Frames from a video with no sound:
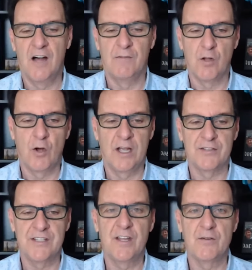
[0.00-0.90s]
of
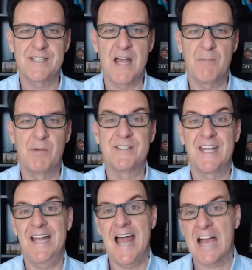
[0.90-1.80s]
loyalty, those couples
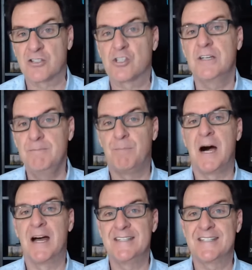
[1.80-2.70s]
that actually
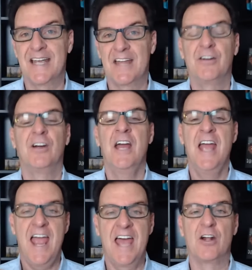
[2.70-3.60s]
bond together
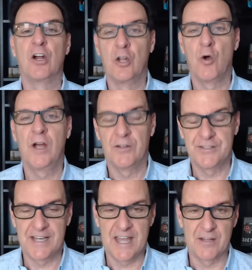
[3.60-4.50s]
and are loyal
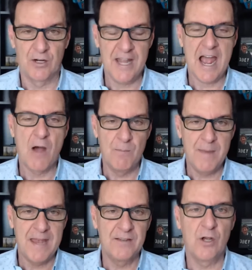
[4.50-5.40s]
together, and how
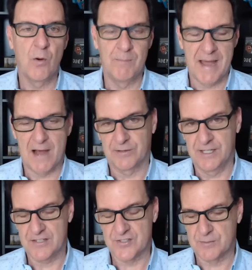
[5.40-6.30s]
men go about
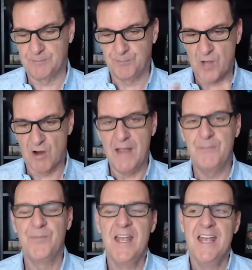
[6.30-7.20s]
this. All right.
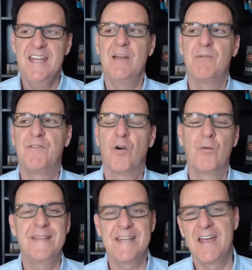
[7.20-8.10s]
Now, before
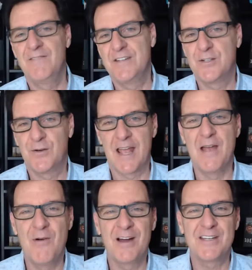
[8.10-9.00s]
we dive into it, I
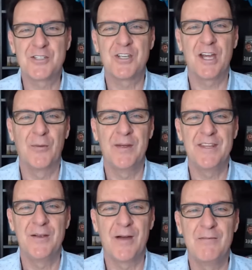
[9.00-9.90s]
want to share
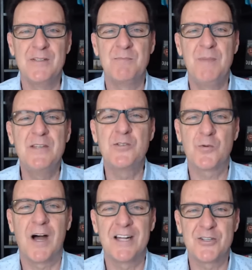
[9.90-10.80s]
with you I was binge
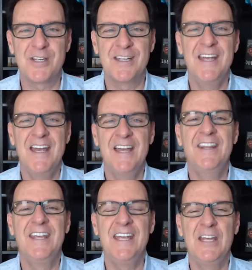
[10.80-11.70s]
watching
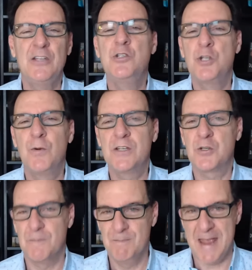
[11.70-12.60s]
the
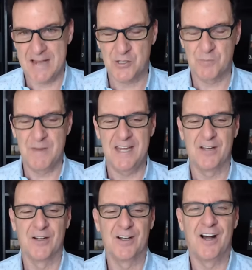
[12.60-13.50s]
Jewish
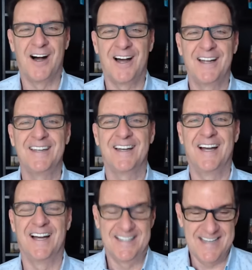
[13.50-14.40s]
Matchmaker on
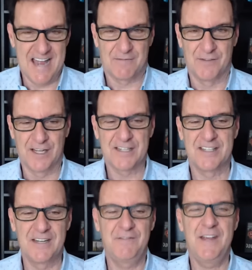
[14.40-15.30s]
uh,
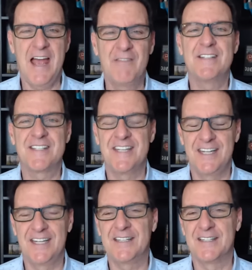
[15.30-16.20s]
Netflix, and if you haven't
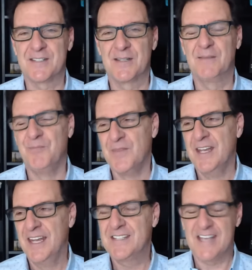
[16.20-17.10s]
seen it, it's a,
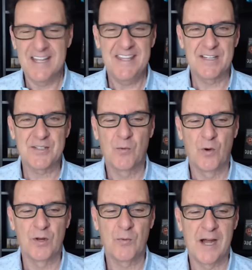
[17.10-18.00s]
it's I think it's a
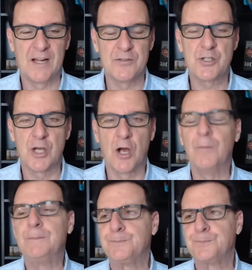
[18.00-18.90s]
worthwhile
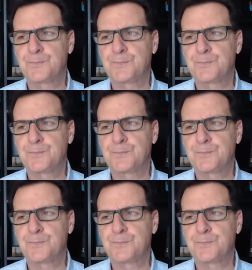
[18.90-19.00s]
show.